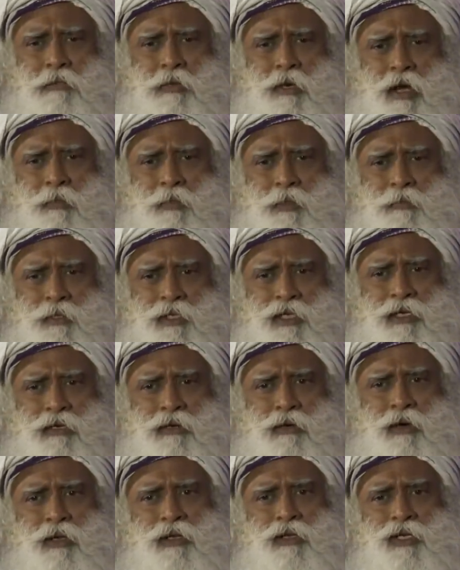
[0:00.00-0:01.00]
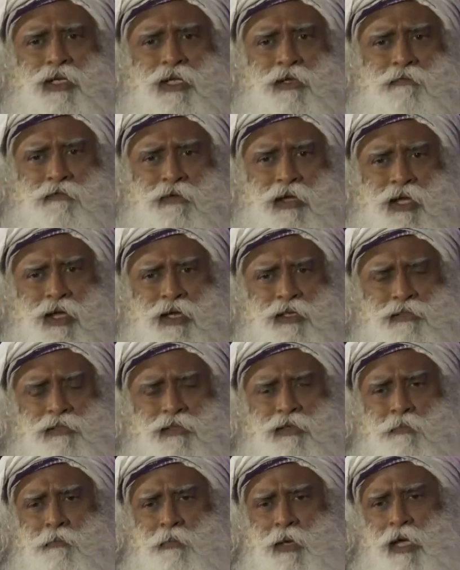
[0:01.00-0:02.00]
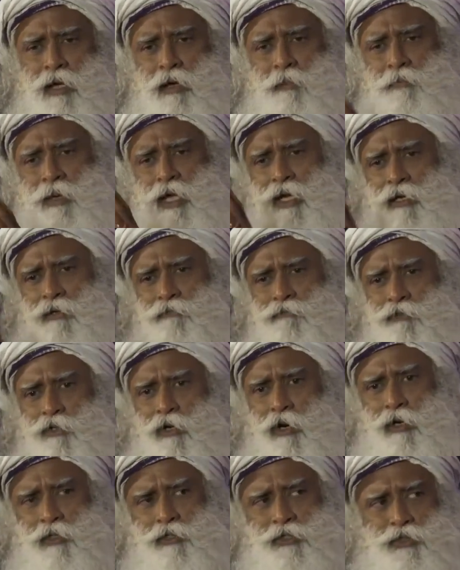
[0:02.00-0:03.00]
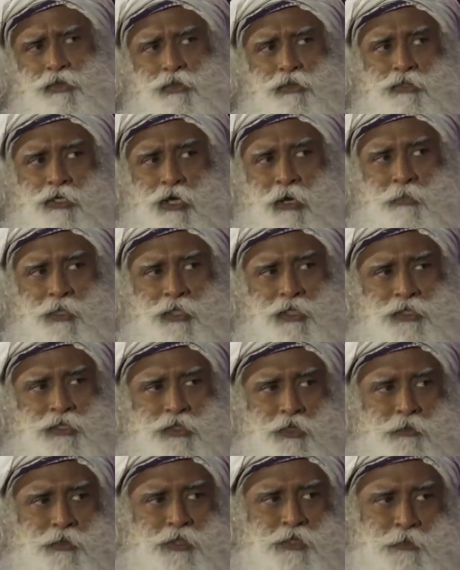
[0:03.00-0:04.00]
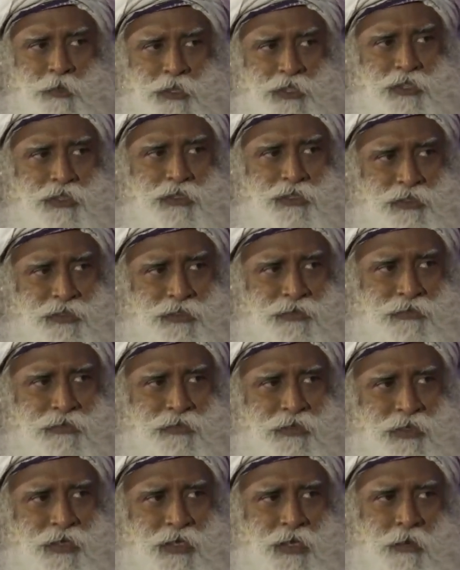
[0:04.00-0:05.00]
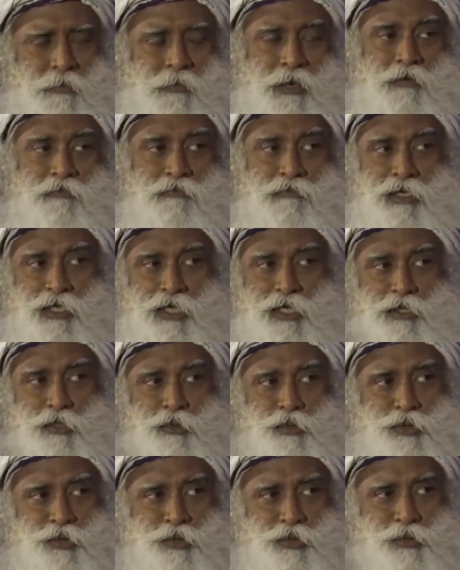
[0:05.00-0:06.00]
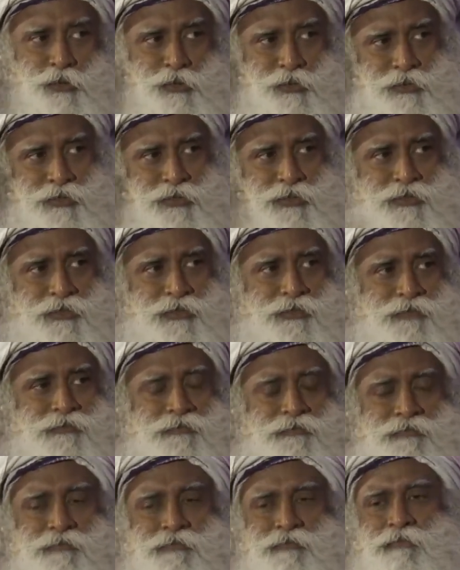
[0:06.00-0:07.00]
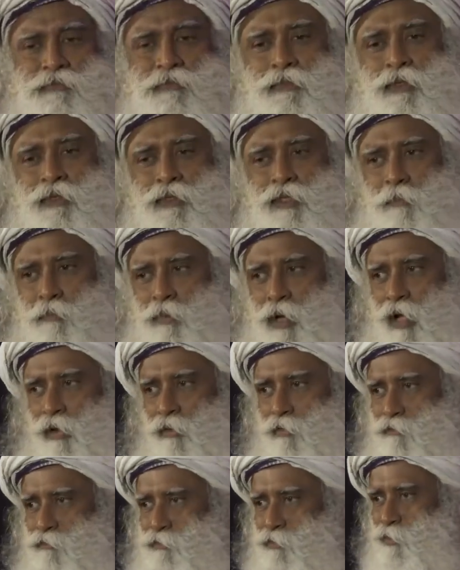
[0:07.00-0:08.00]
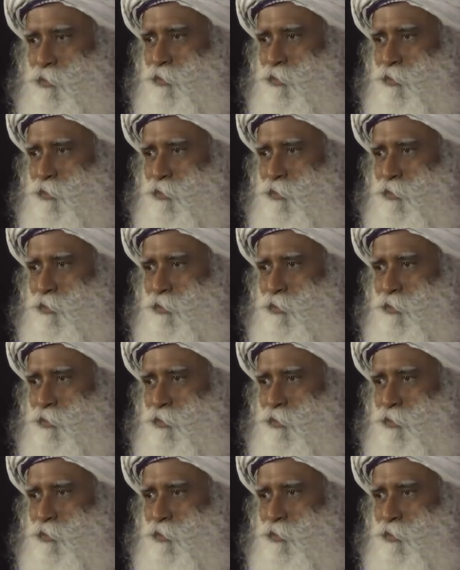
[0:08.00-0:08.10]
probably a colony of ants or a pack of dogs could dominate human species. But we can use tools. The power of